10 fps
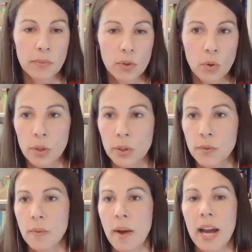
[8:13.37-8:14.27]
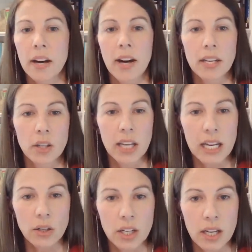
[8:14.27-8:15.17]
schools, from higher
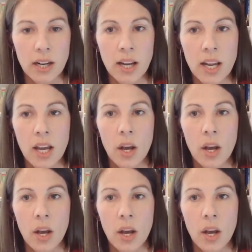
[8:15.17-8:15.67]
education,